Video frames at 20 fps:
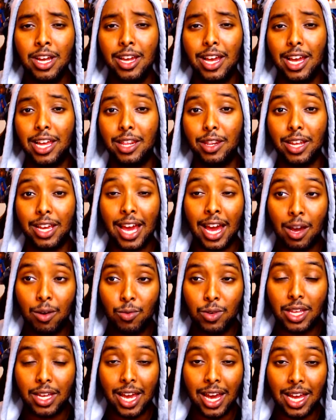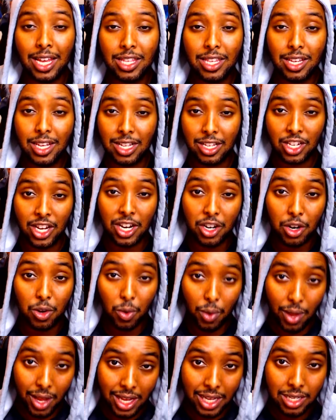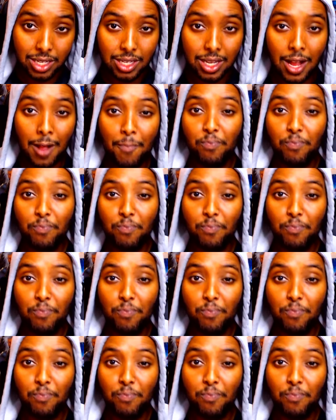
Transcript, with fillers: And the cat, what the cat's agenda was,